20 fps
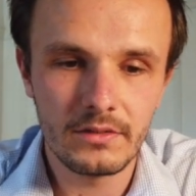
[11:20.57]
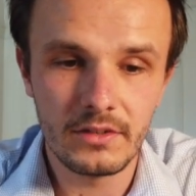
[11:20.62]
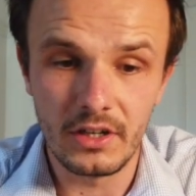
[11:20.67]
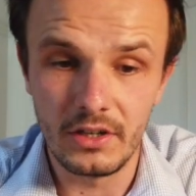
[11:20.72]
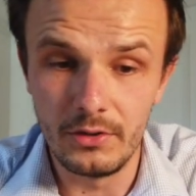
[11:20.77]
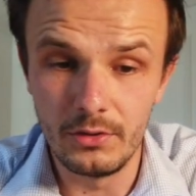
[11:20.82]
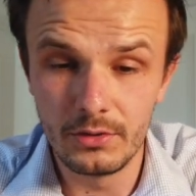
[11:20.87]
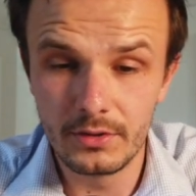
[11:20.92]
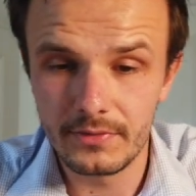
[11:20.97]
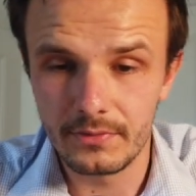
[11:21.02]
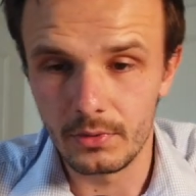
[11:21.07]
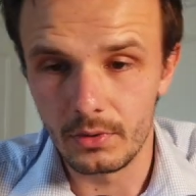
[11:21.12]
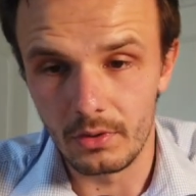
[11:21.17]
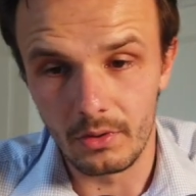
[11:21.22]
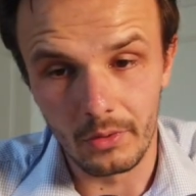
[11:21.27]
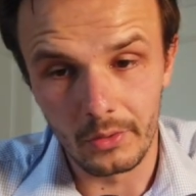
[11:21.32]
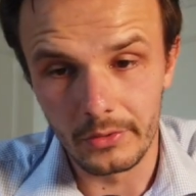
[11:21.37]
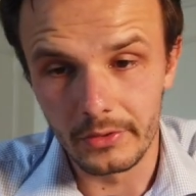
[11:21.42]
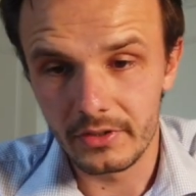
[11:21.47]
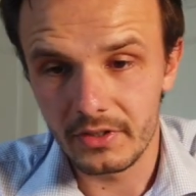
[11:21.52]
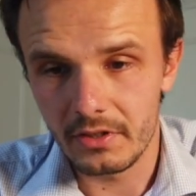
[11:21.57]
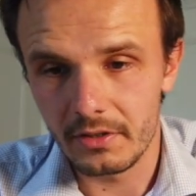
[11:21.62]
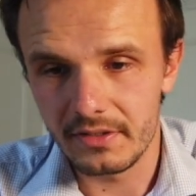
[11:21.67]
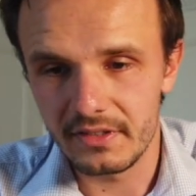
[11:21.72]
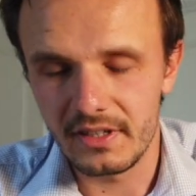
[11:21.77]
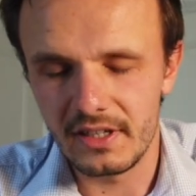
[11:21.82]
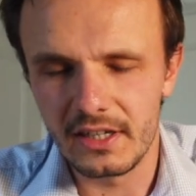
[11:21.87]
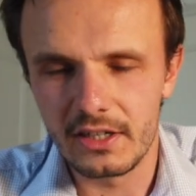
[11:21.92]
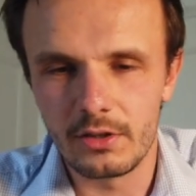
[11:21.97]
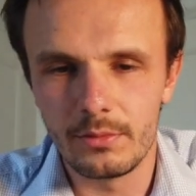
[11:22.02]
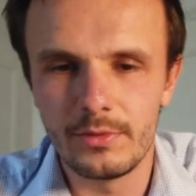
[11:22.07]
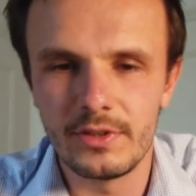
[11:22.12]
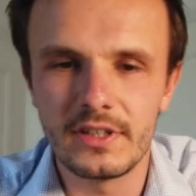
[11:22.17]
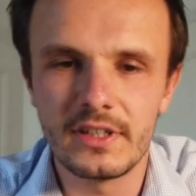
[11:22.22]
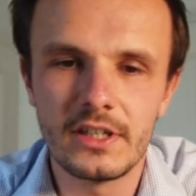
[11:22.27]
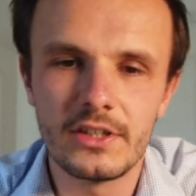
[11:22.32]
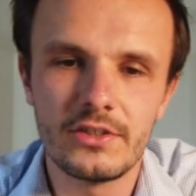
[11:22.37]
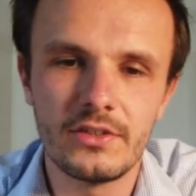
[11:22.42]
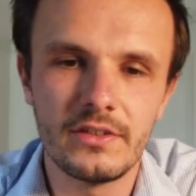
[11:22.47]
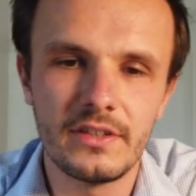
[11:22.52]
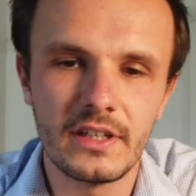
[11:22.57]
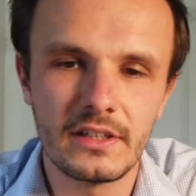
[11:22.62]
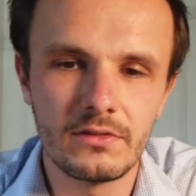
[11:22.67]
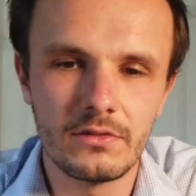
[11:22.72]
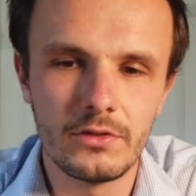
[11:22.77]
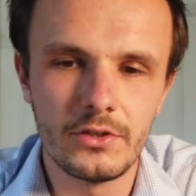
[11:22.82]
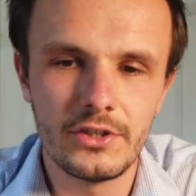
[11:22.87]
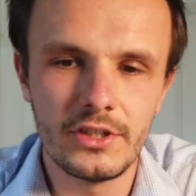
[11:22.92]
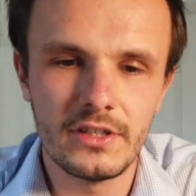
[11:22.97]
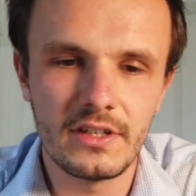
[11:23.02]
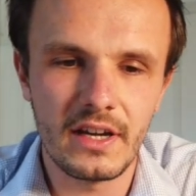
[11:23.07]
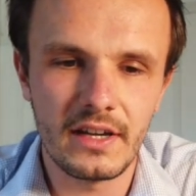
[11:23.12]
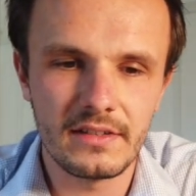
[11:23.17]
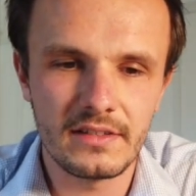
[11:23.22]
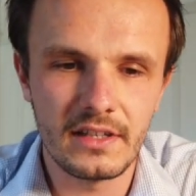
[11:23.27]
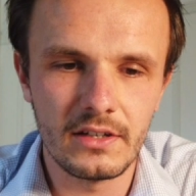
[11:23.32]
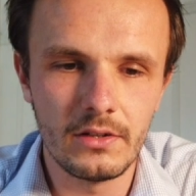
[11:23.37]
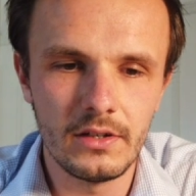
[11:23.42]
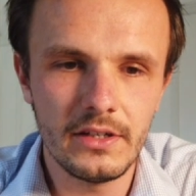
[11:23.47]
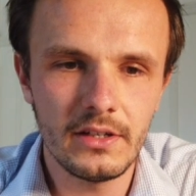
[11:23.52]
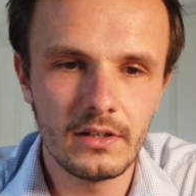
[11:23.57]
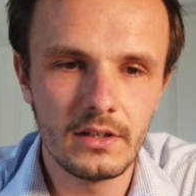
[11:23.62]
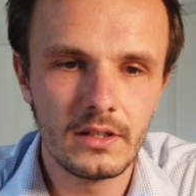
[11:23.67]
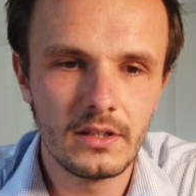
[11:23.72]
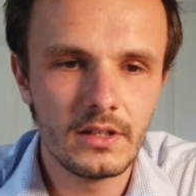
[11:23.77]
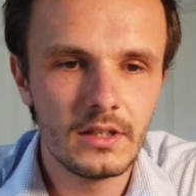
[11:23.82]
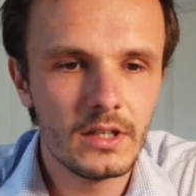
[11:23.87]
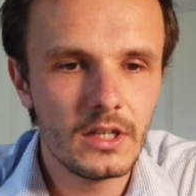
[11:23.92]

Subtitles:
They are used for all the telecommunication technologies I said earlier.